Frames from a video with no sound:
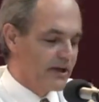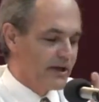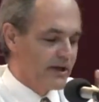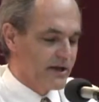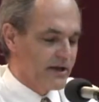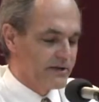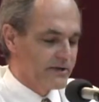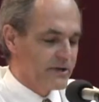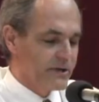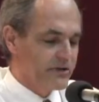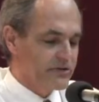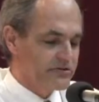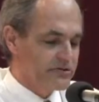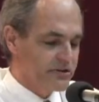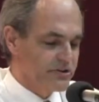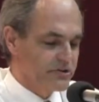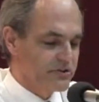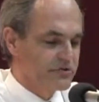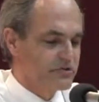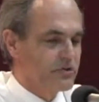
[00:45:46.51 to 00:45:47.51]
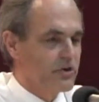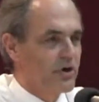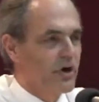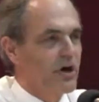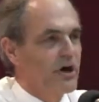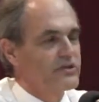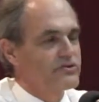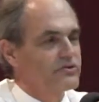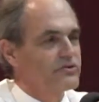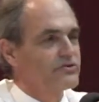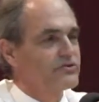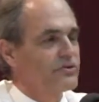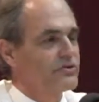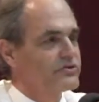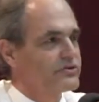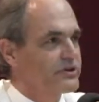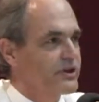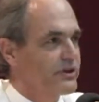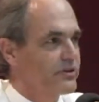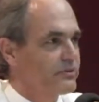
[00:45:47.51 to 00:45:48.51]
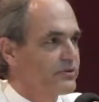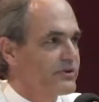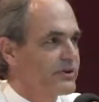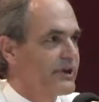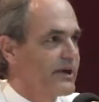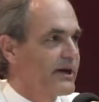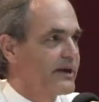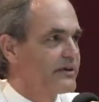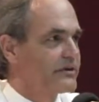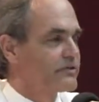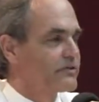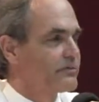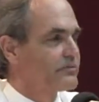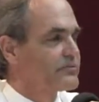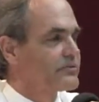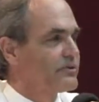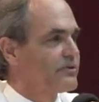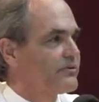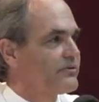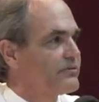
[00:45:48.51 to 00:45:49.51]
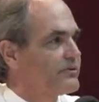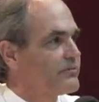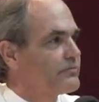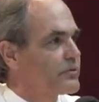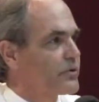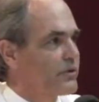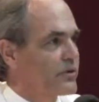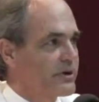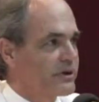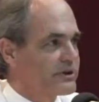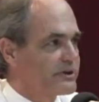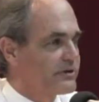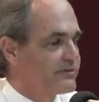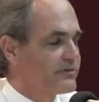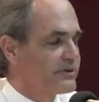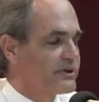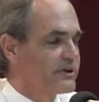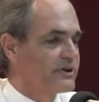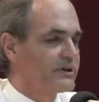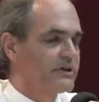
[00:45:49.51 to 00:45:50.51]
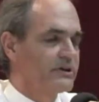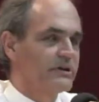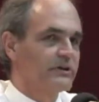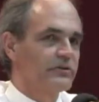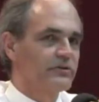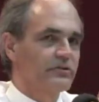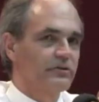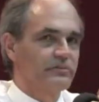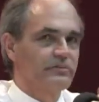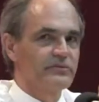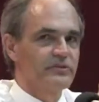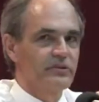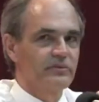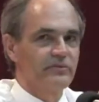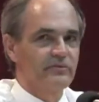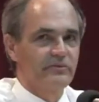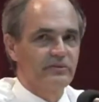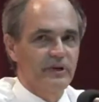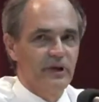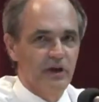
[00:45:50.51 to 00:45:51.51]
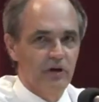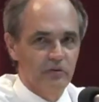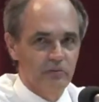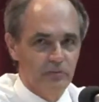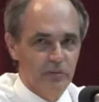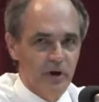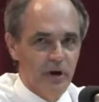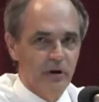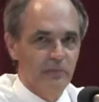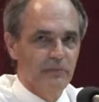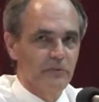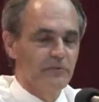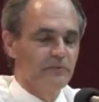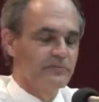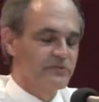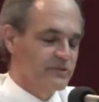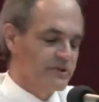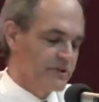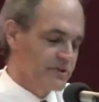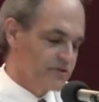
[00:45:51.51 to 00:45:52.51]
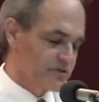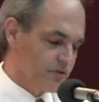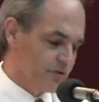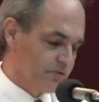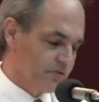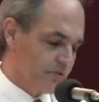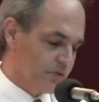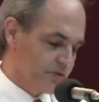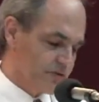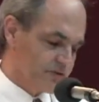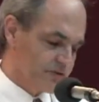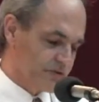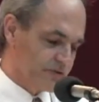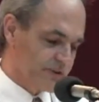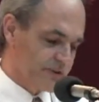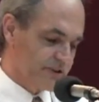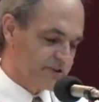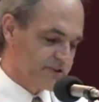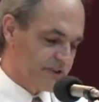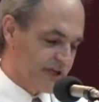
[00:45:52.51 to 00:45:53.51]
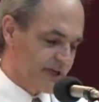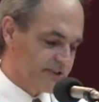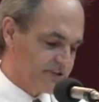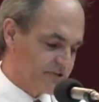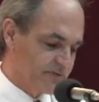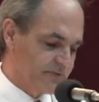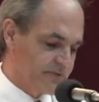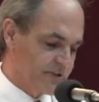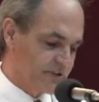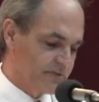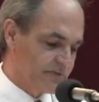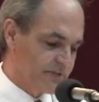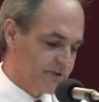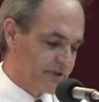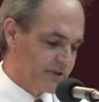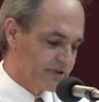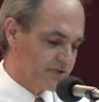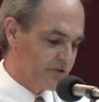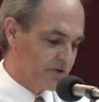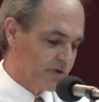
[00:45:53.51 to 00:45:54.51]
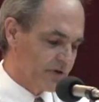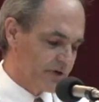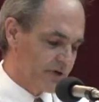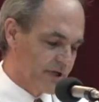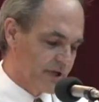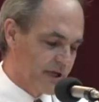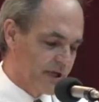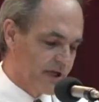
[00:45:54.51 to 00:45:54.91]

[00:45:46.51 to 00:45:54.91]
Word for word: And there's a huge cost associated with that in terms of productivity, in terms of health problems, and so forth. So it is not something to be ignored.